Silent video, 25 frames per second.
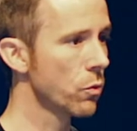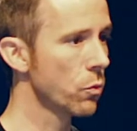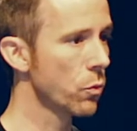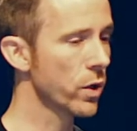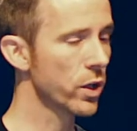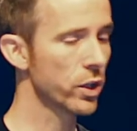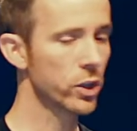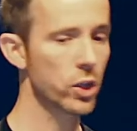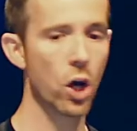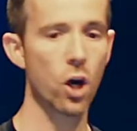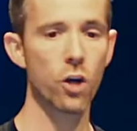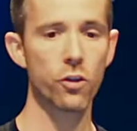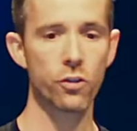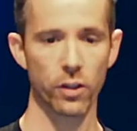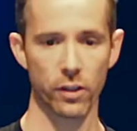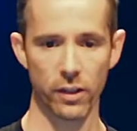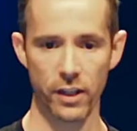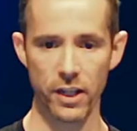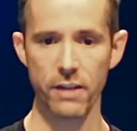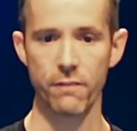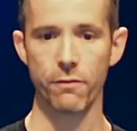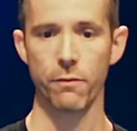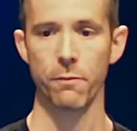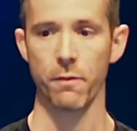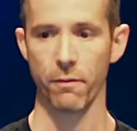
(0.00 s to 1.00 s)
We're called to
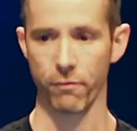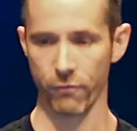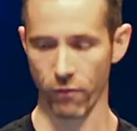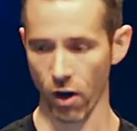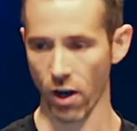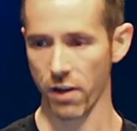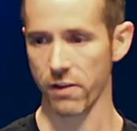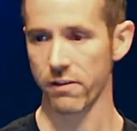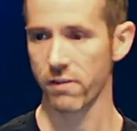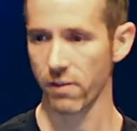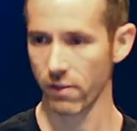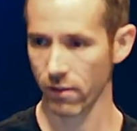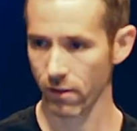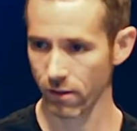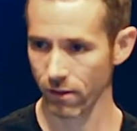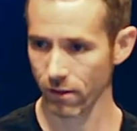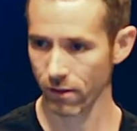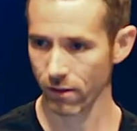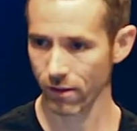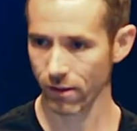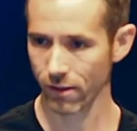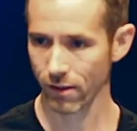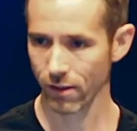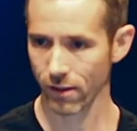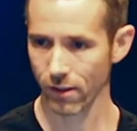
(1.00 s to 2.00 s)
lead from the front.
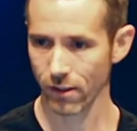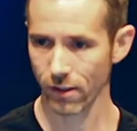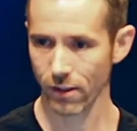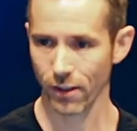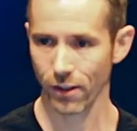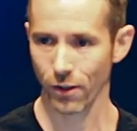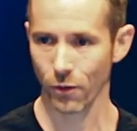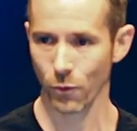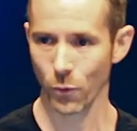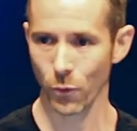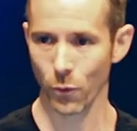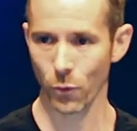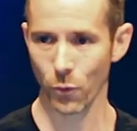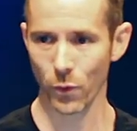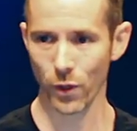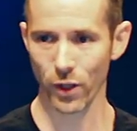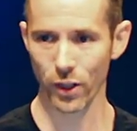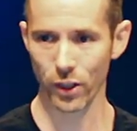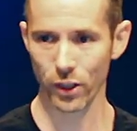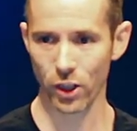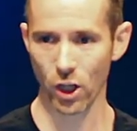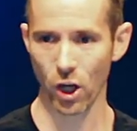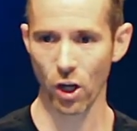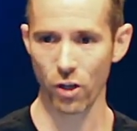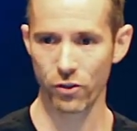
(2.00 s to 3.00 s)

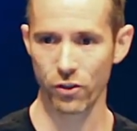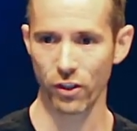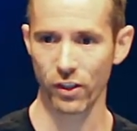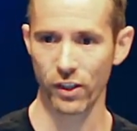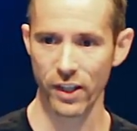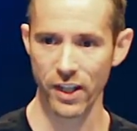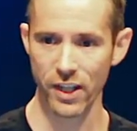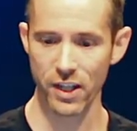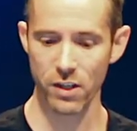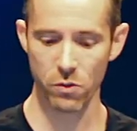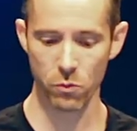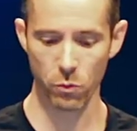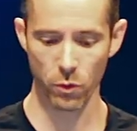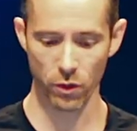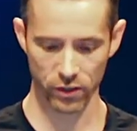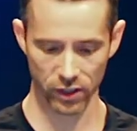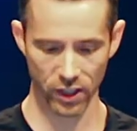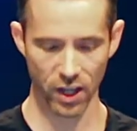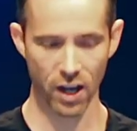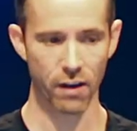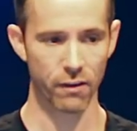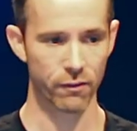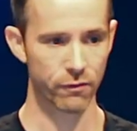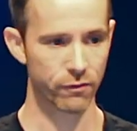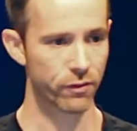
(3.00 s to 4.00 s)
We're called to lead with
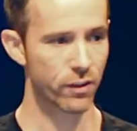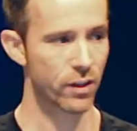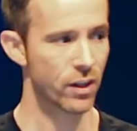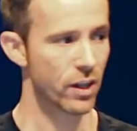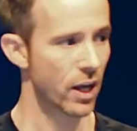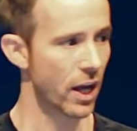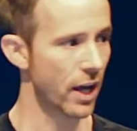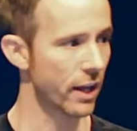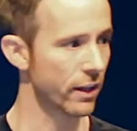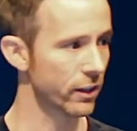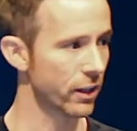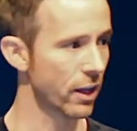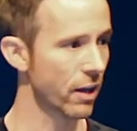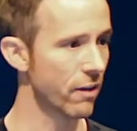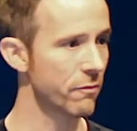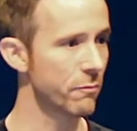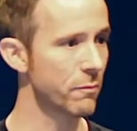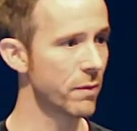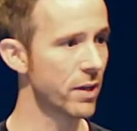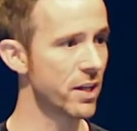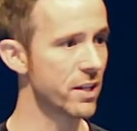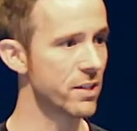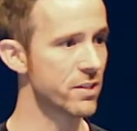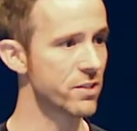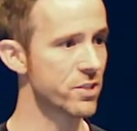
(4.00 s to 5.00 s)
love. And love
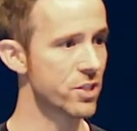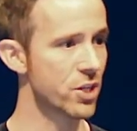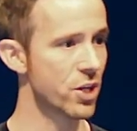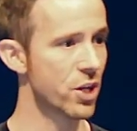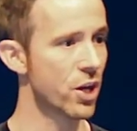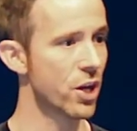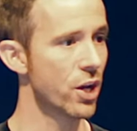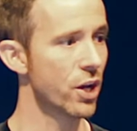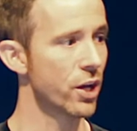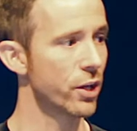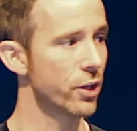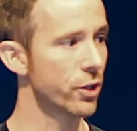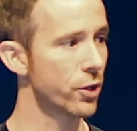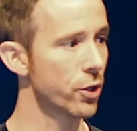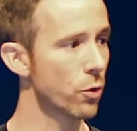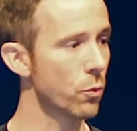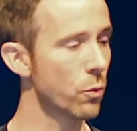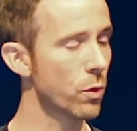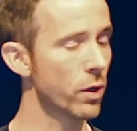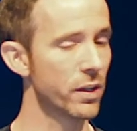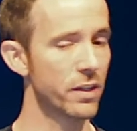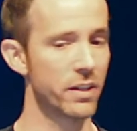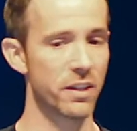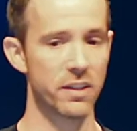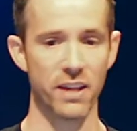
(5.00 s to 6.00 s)
means you're
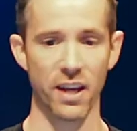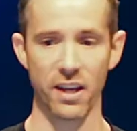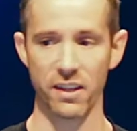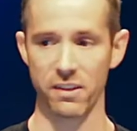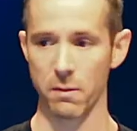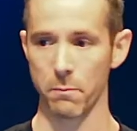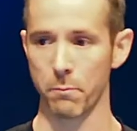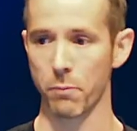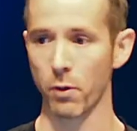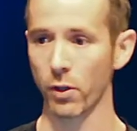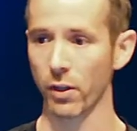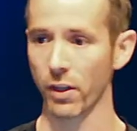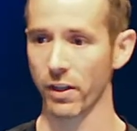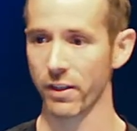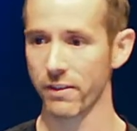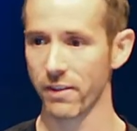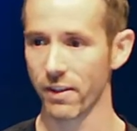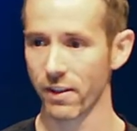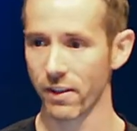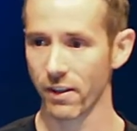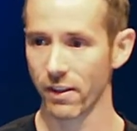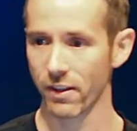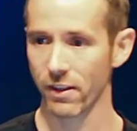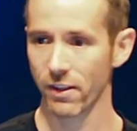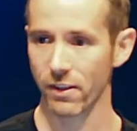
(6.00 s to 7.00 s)
willing to take the
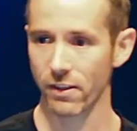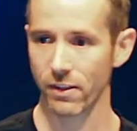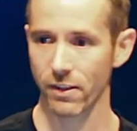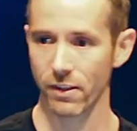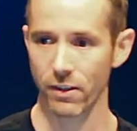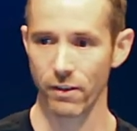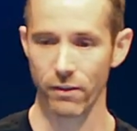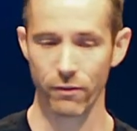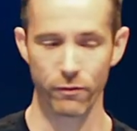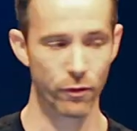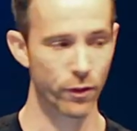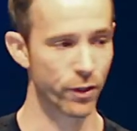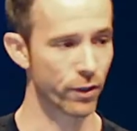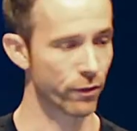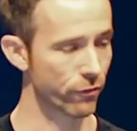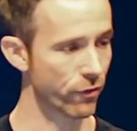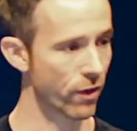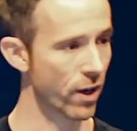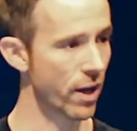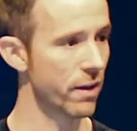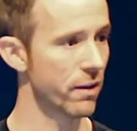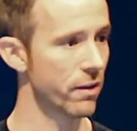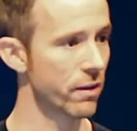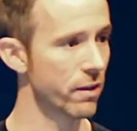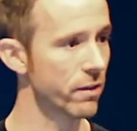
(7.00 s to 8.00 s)
bullet for your
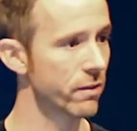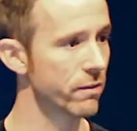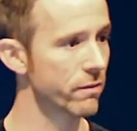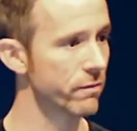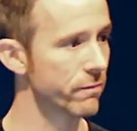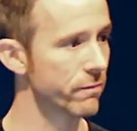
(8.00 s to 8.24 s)
friend.